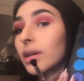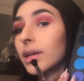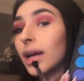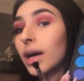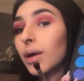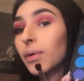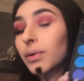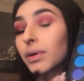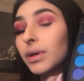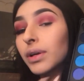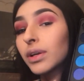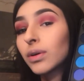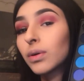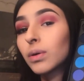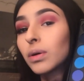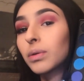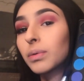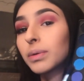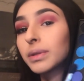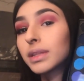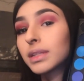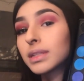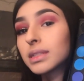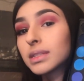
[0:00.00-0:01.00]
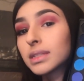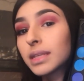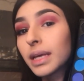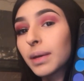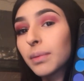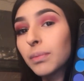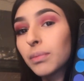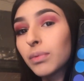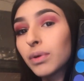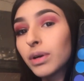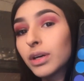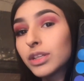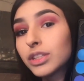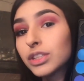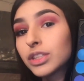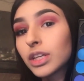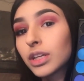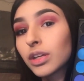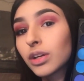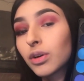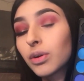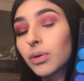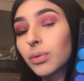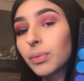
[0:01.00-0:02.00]
now we're going to go in with the same brush
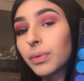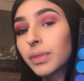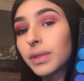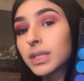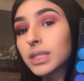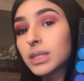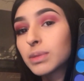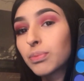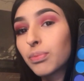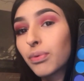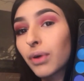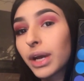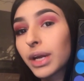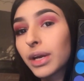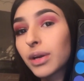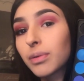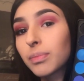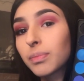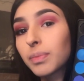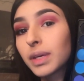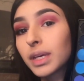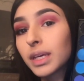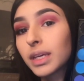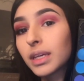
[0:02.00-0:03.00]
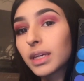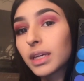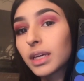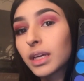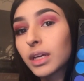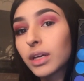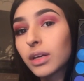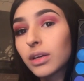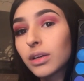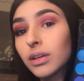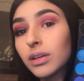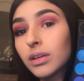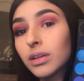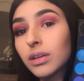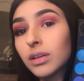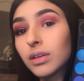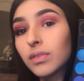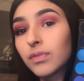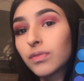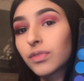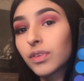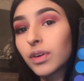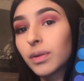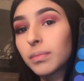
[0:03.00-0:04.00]
and go in with this brighter pink here
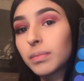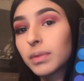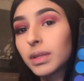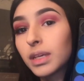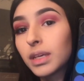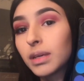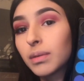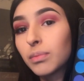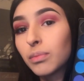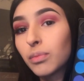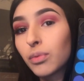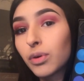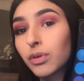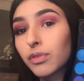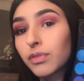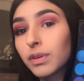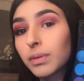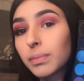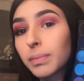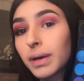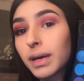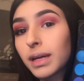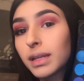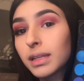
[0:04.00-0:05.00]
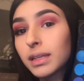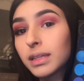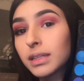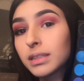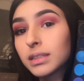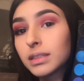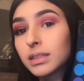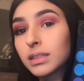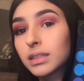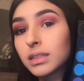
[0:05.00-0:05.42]
from the Morphe palette.